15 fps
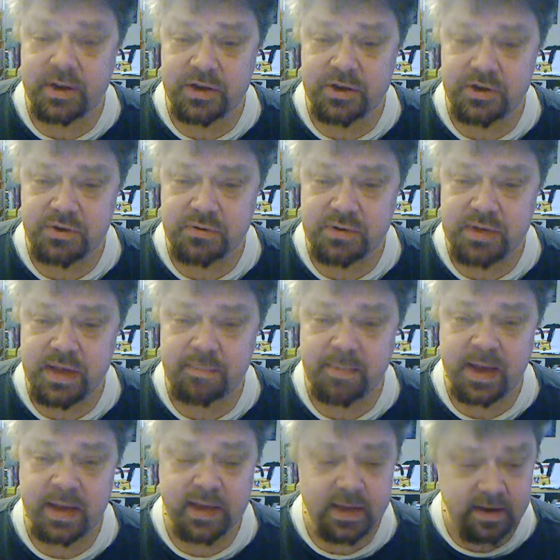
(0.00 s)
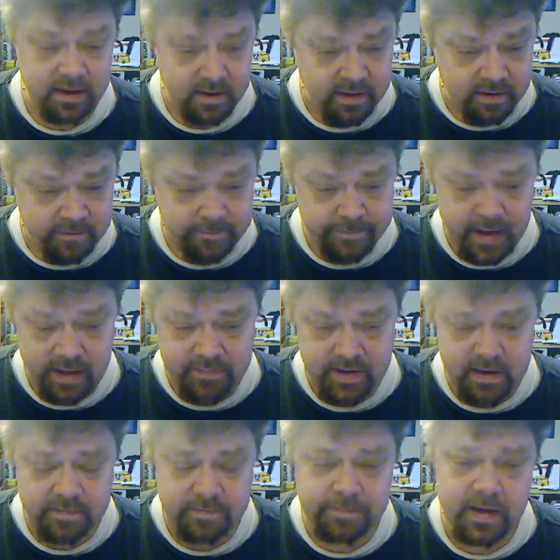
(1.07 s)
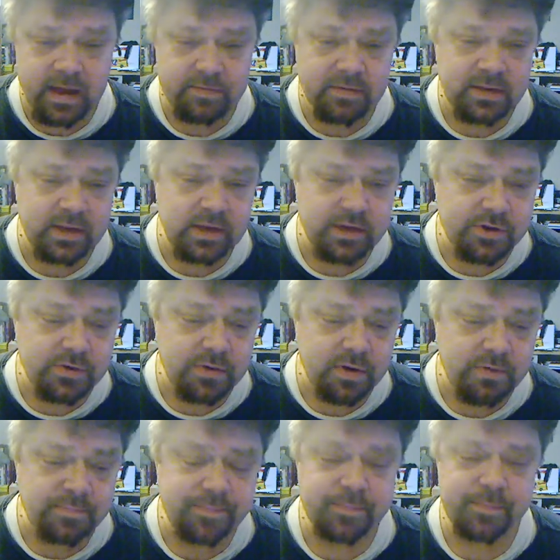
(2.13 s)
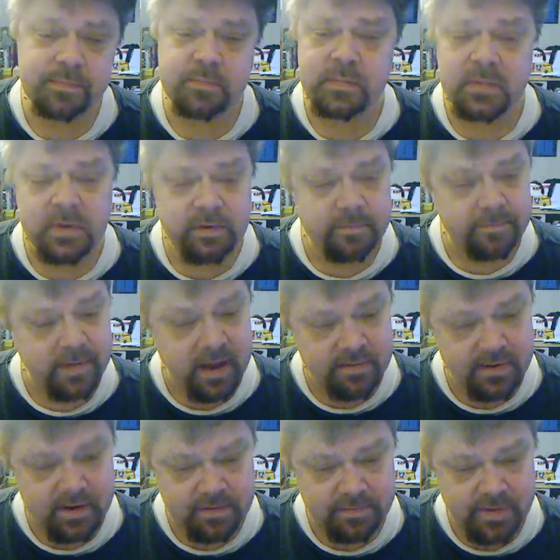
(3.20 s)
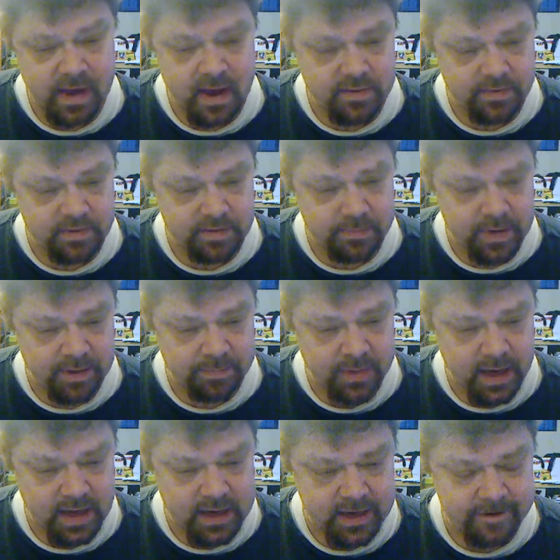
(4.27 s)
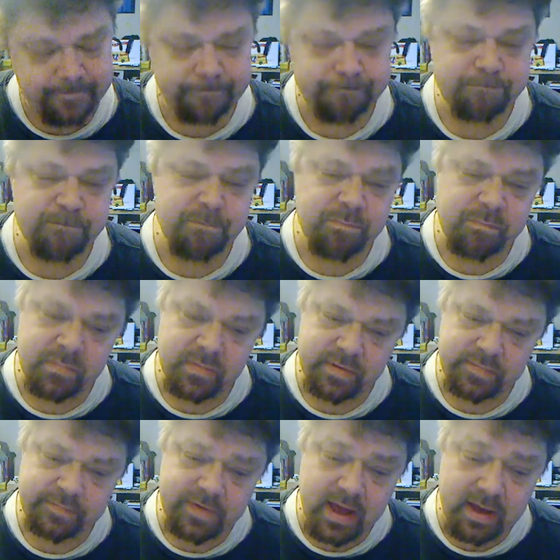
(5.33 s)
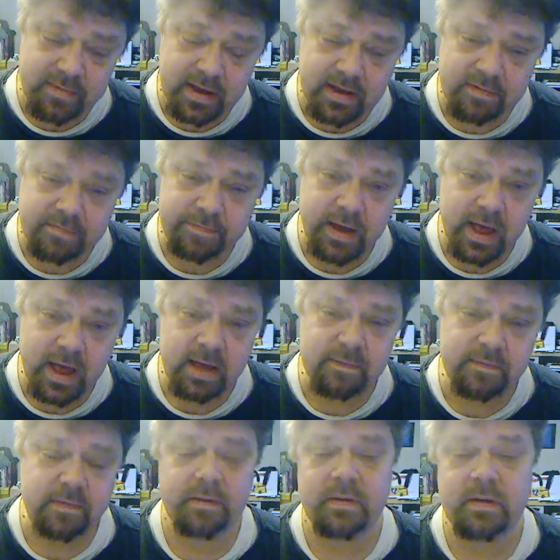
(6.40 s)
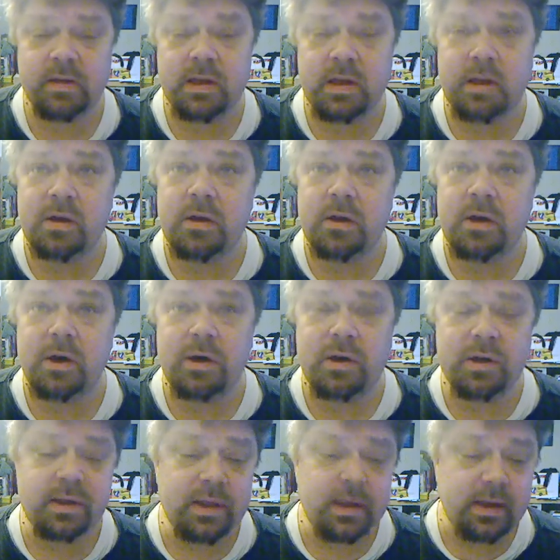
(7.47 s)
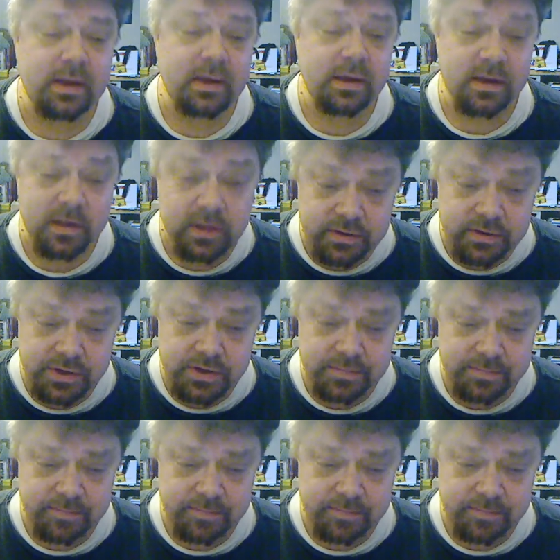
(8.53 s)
issues, they might get a 5 out of 5 on the intro, 5 out of 5 on the main body, 5 out of 5 on the conclusion,